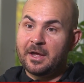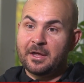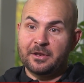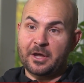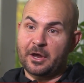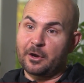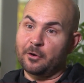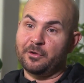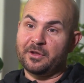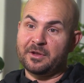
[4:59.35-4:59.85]

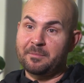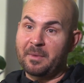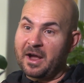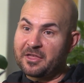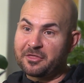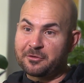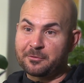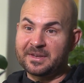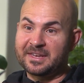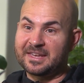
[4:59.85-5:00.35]
not only
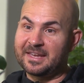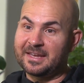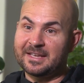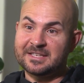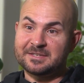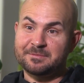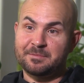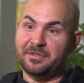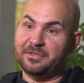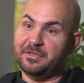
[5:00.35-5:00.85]
my three
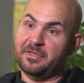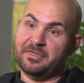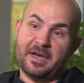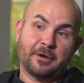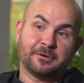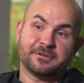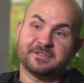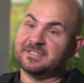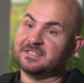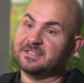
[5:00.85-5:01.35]
kids, but the
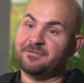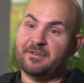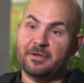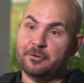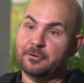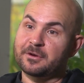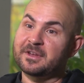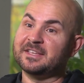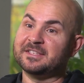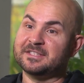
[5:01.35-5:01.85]
thousands of
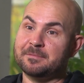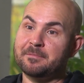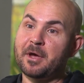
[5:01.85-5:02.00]
other kids in